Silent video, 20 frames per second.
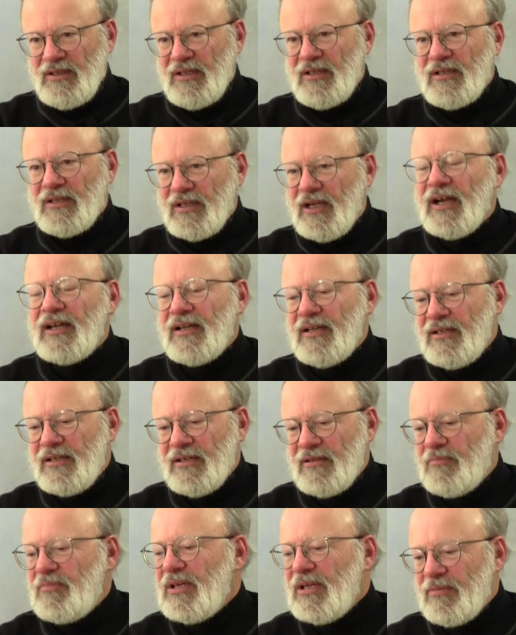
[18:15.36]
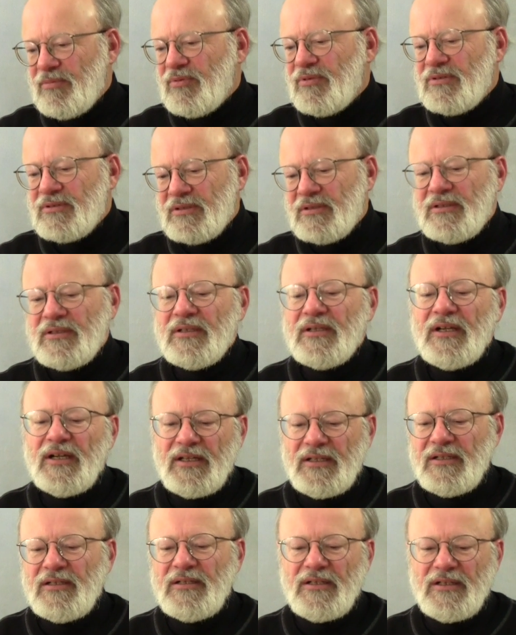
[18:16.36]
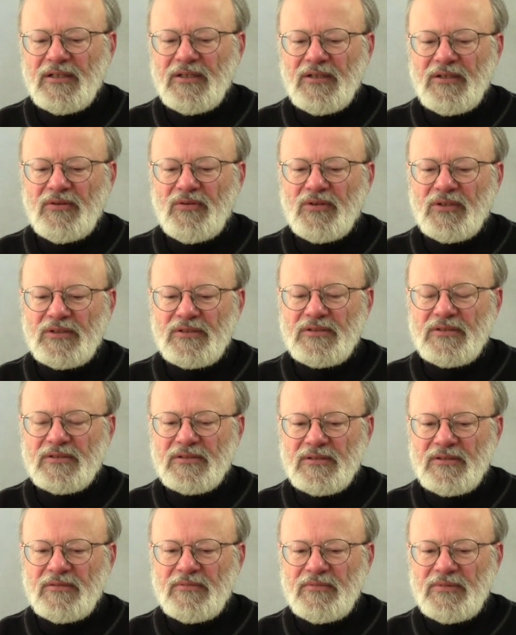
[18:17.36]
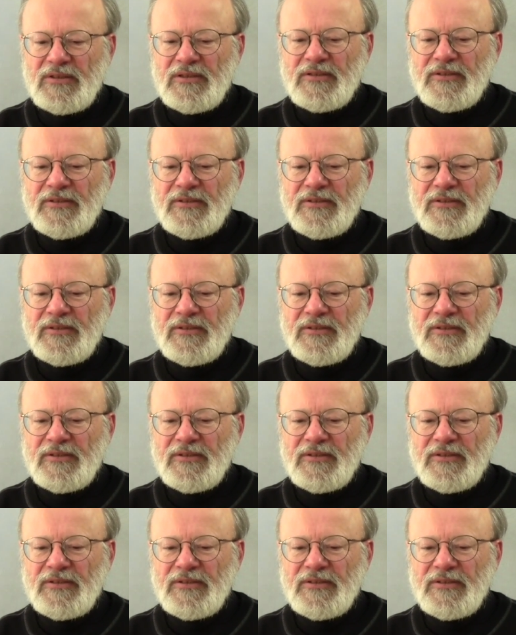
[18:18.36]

And it got into the papers, and it got into the court system,